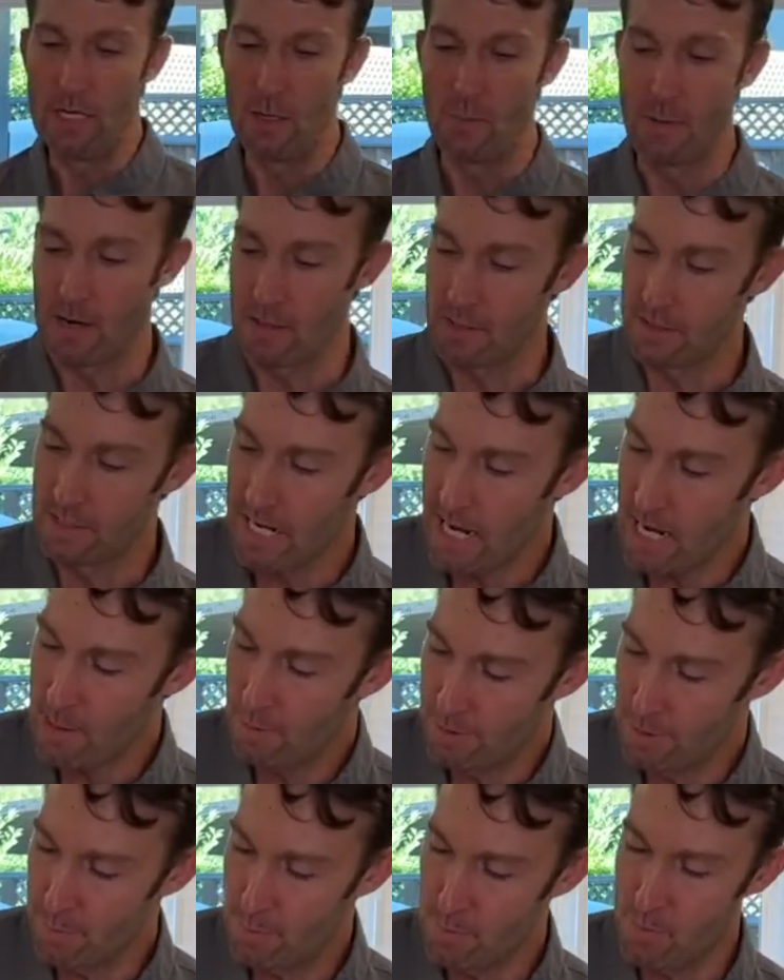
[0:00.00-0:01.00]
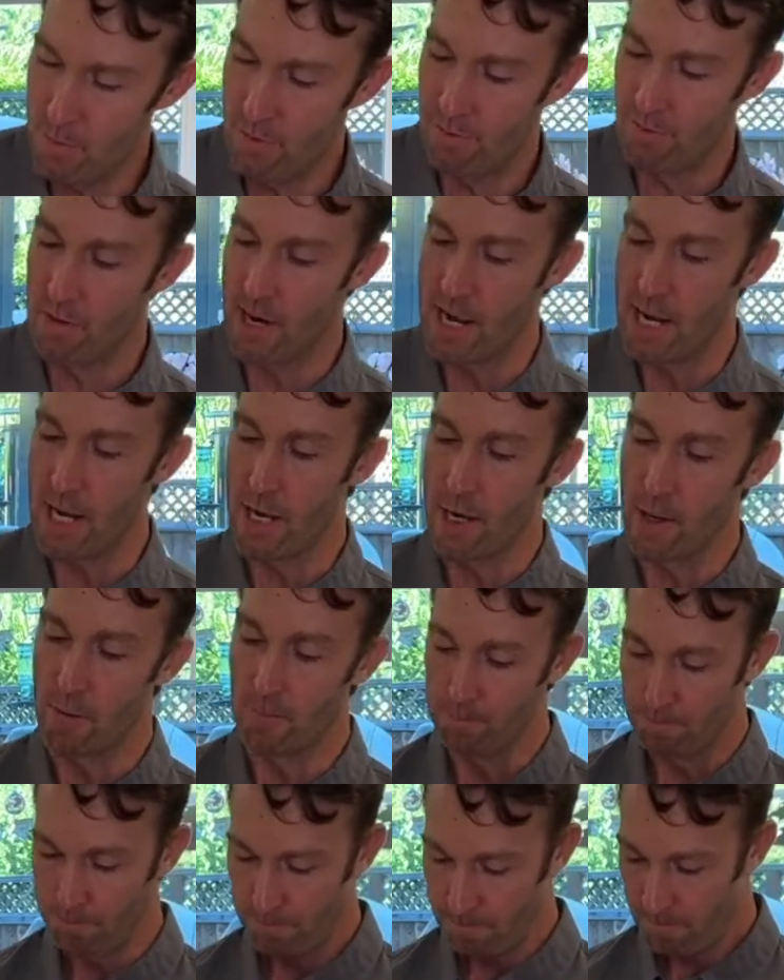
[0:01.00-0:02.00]
need about 1 tablespoon of
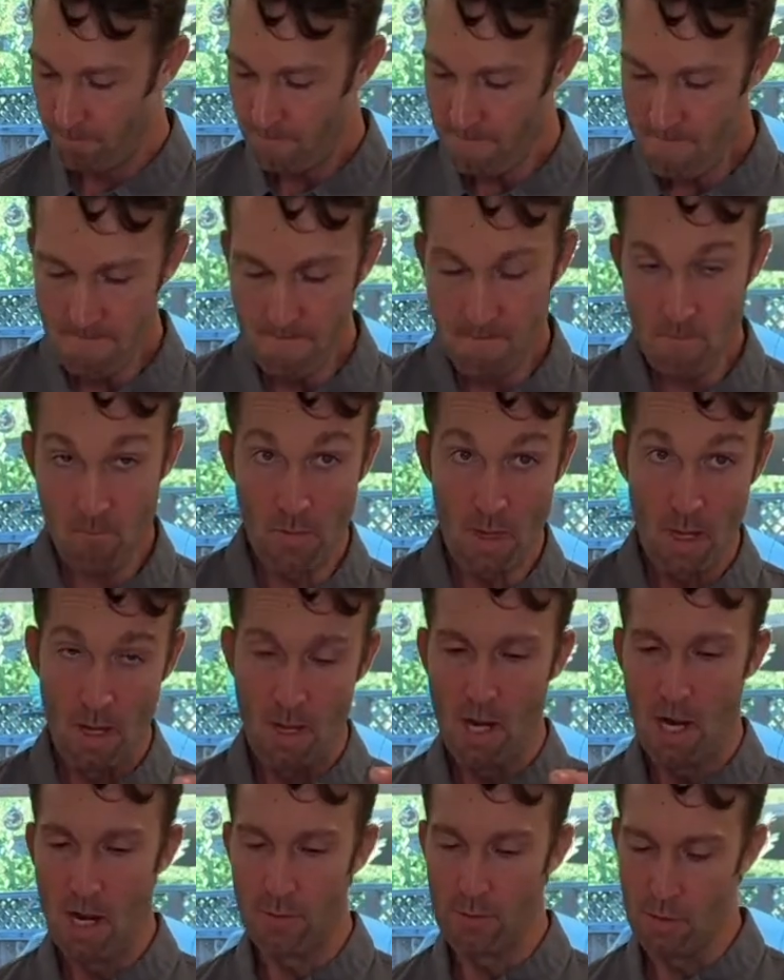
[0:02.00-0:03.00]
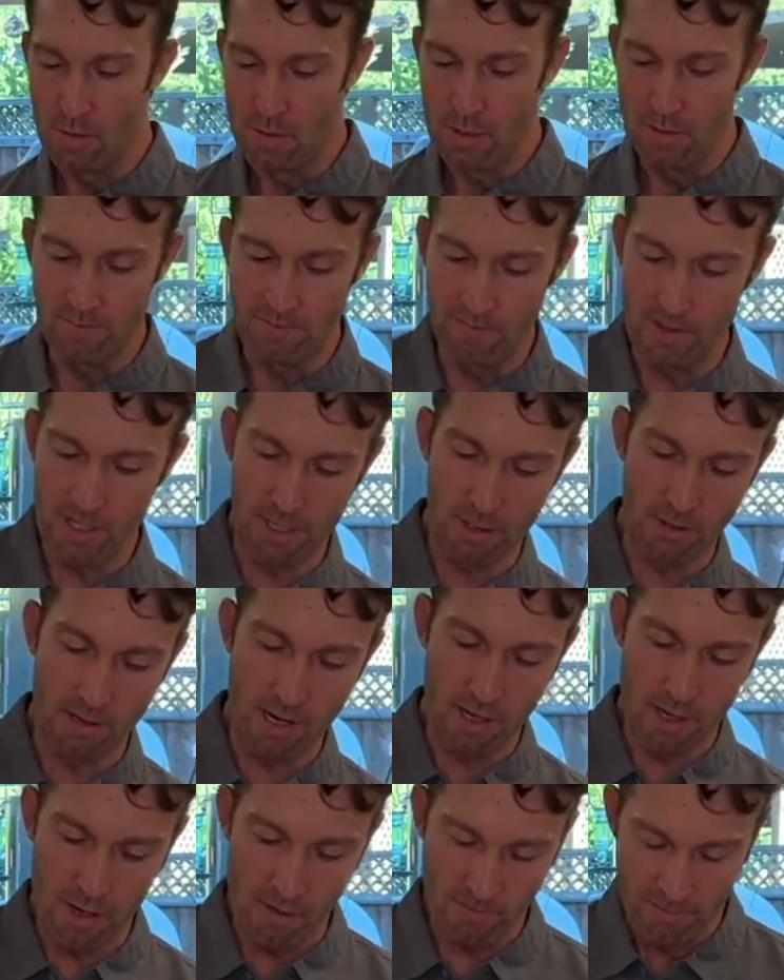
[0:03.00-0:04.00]
oregano. I'm using fresh
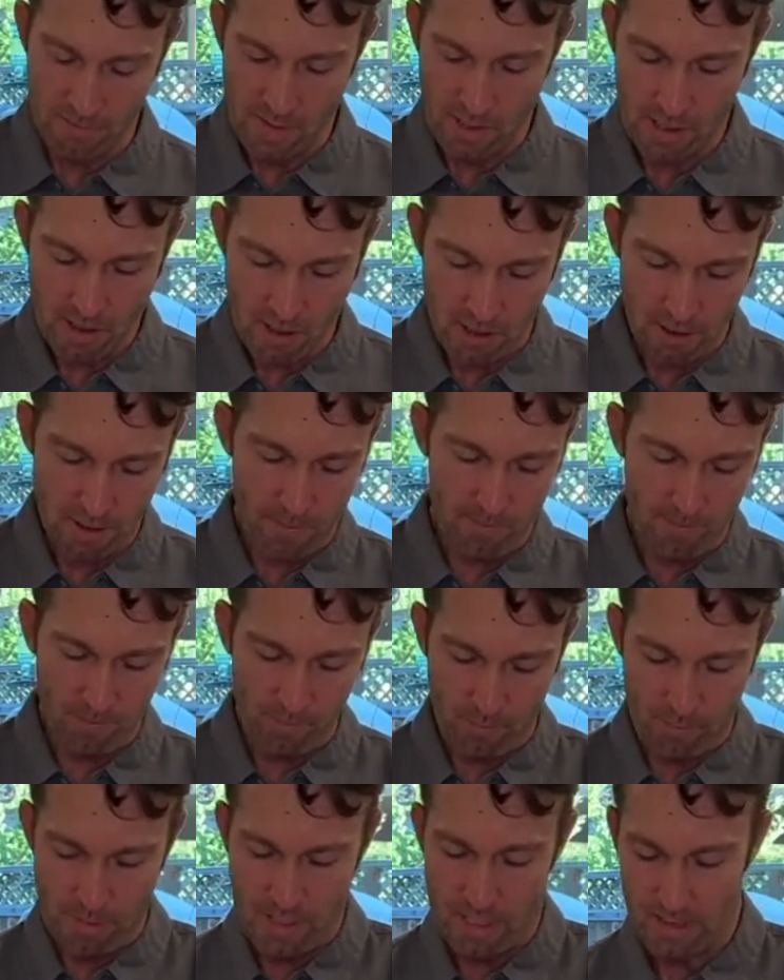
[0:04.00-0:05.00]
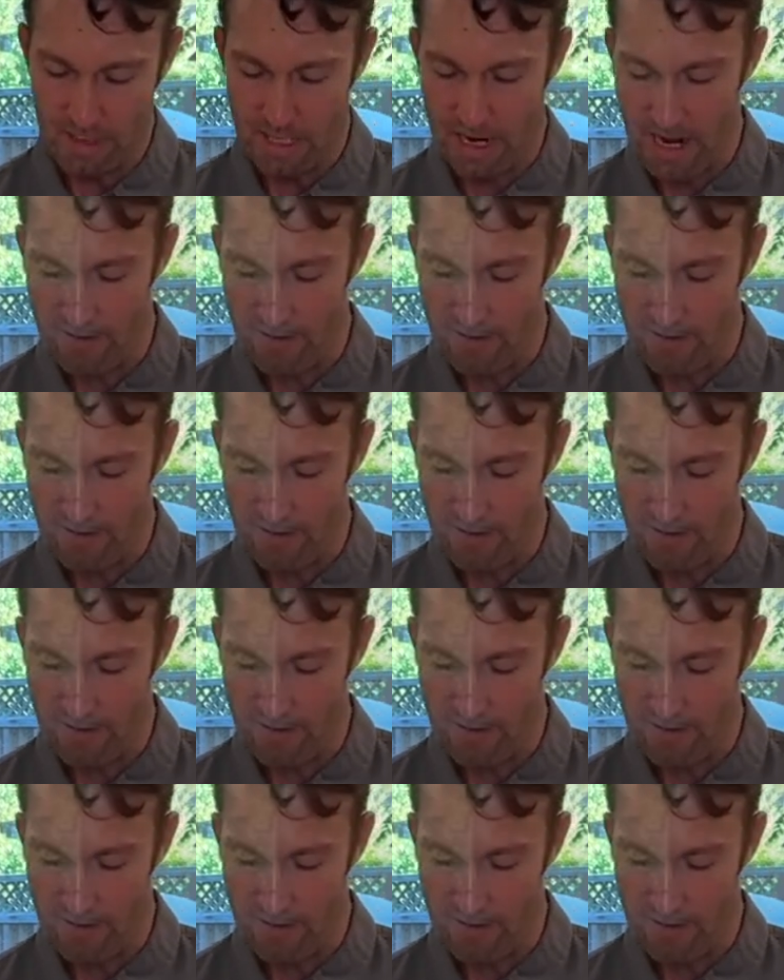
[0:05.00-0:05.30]
oregano from the garden because I